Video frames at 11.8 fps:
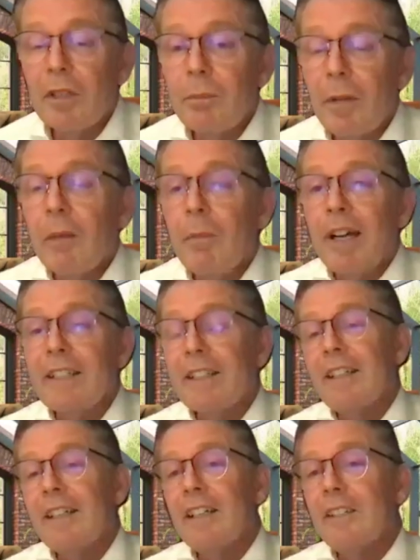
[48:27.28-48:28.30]
But
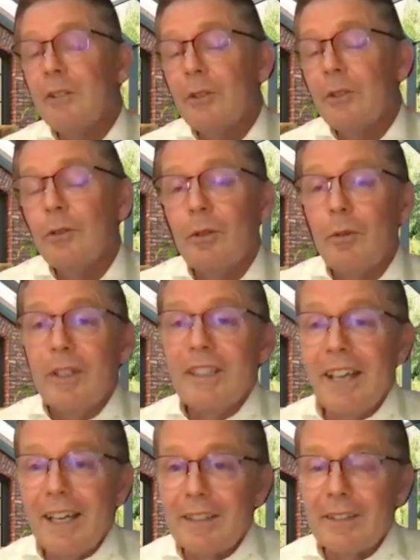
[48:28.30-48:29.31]
Mike,
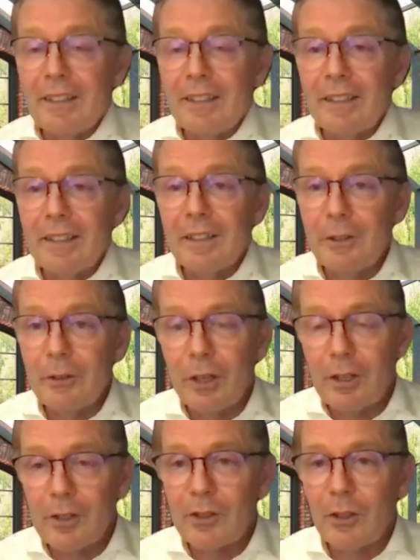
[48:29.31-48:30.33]
you
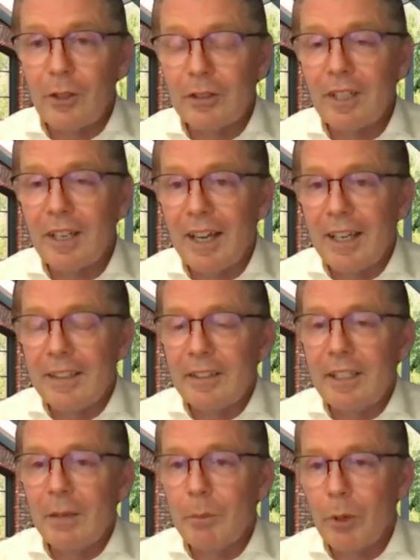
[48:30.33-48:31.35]
also underline
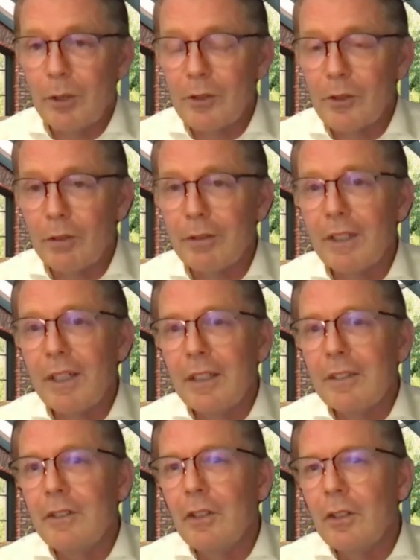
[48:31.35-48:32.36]
the importance of
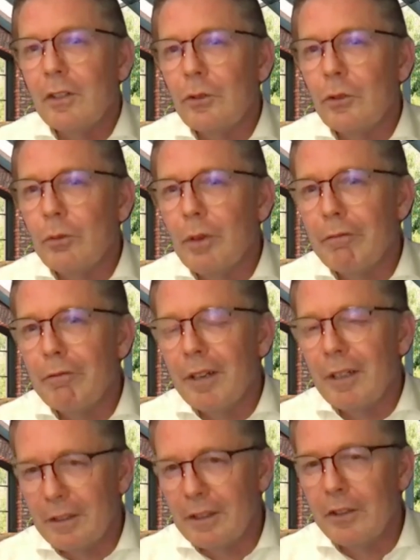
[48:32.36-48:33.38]

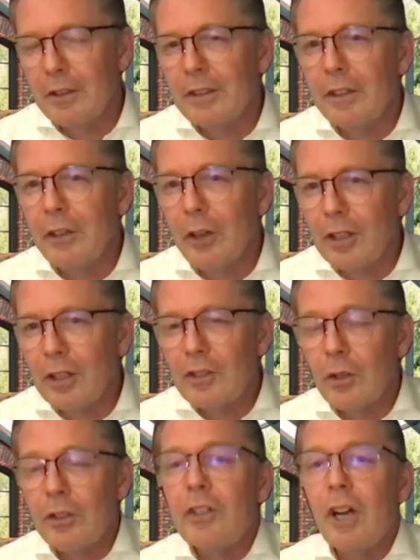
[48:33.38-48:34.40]
the
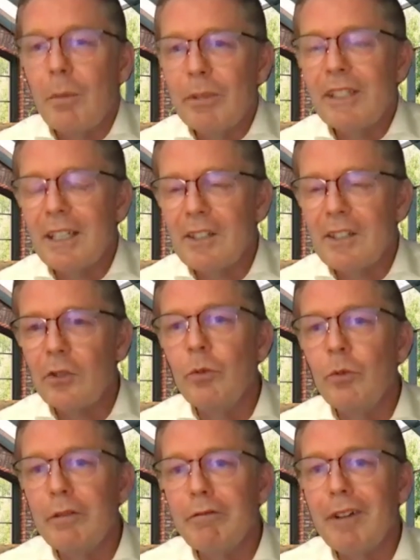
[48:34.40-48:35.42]
knowledge or the competence
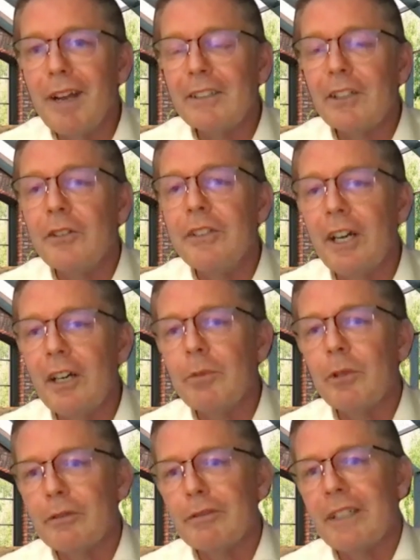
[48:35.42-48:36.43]
to reflect on the
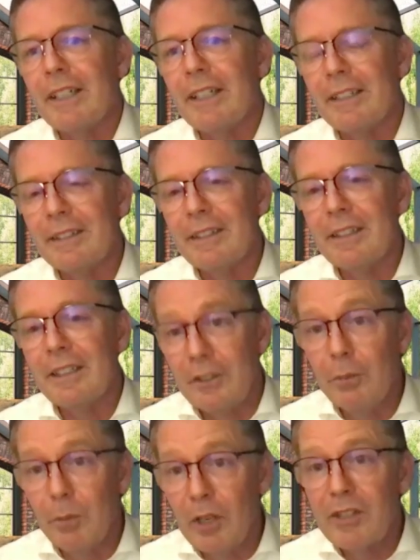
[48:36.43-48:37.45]
output of AI.
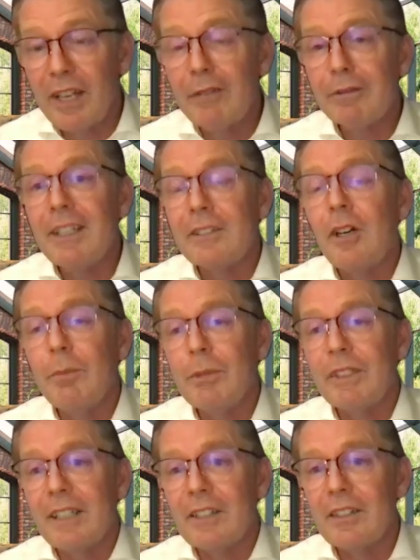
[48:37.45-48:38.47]
You must have
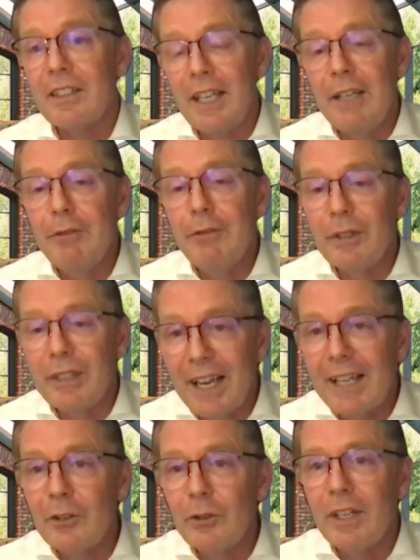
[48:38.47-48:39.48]
competence. If you
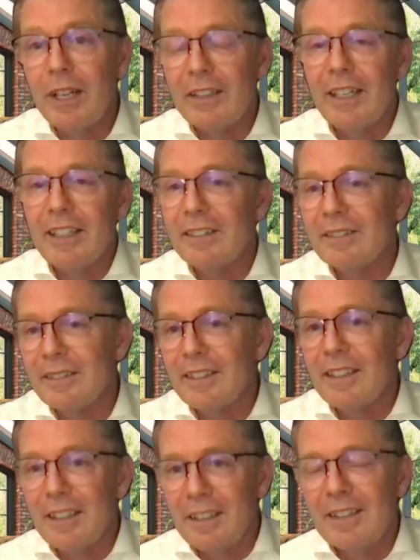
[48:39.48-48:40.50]
can't do that, then
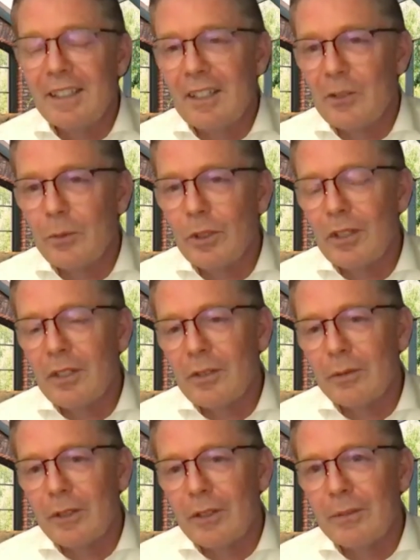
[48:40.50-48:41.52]
it's worthless,
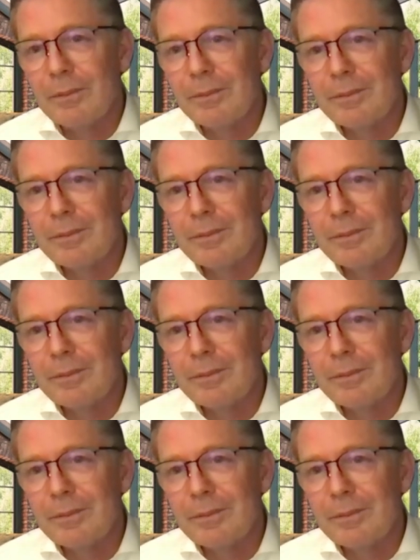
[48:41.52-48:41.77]
of course.